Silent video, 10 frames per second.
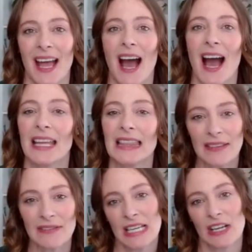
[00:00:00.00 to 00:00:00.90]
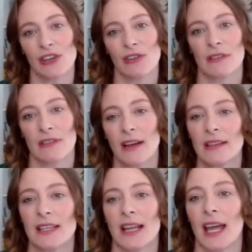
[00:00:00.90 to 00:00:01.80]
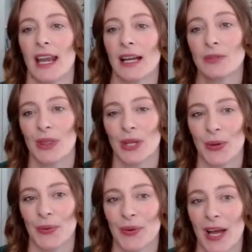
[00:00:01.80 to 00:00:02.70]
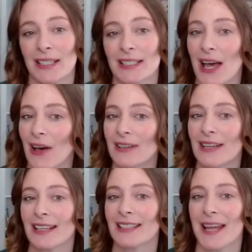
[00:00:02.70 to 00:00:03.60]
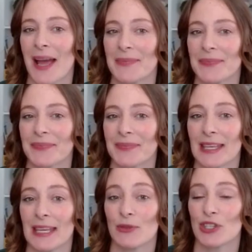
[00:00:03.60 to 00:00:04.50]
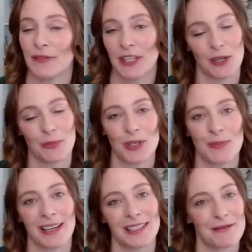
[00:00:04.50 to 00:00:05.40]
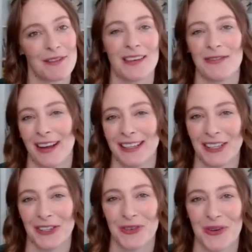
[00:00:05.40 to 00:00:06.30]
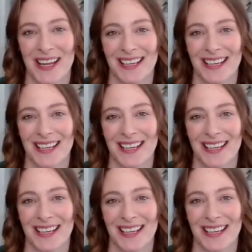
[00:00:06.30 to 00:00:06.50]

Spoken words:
I'd love to hear your thoughts and connect with you. Until next time, keep shifting your perspective and finding your joy.